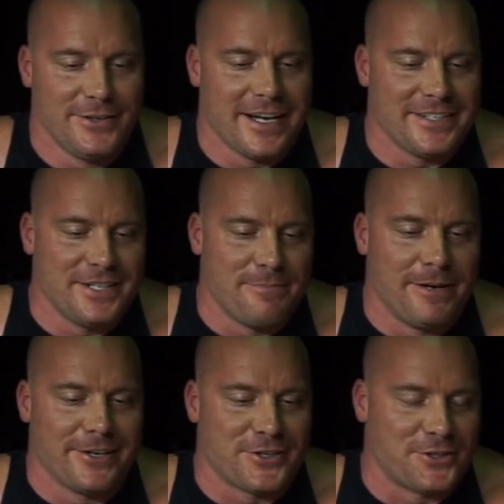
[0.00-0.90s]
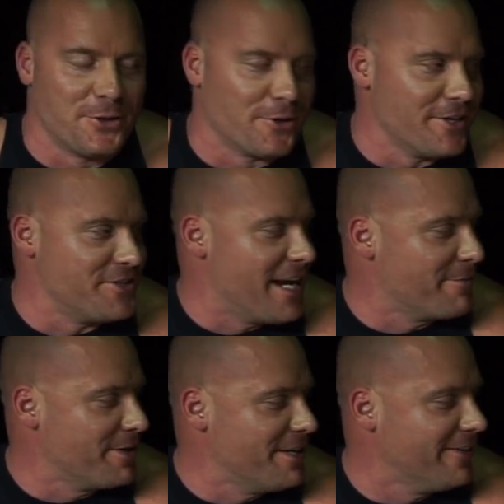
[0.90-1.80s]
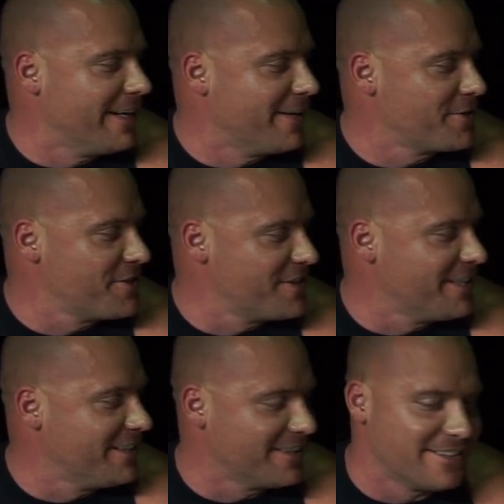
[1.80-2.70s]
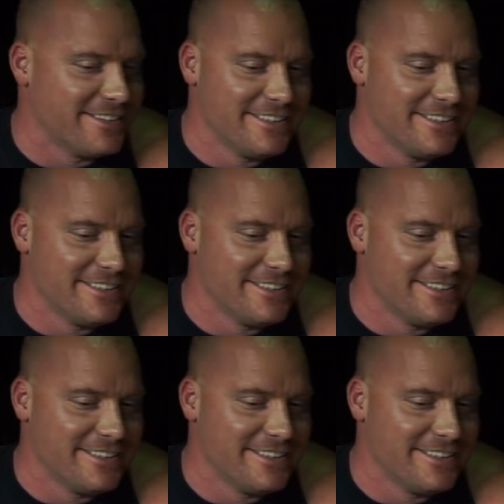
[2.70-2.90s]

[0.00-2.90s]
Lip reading: You guys need better stories. Neighbor Neil Anderson's in here.